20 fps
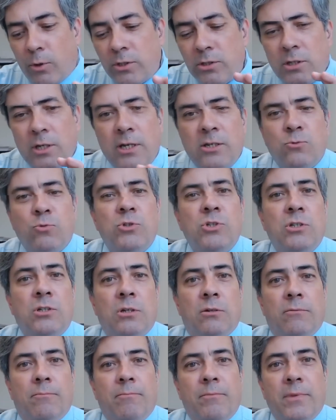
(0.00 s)
Which, here's what
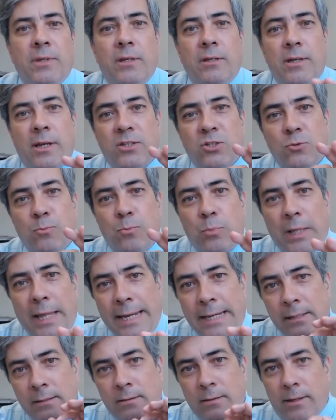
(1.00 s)
you do. You
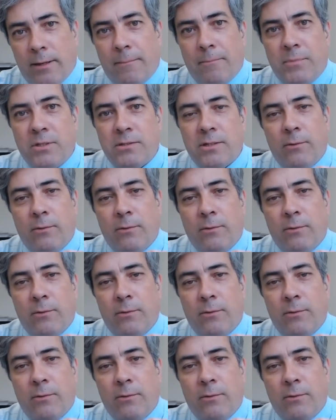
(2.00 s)
explain to them.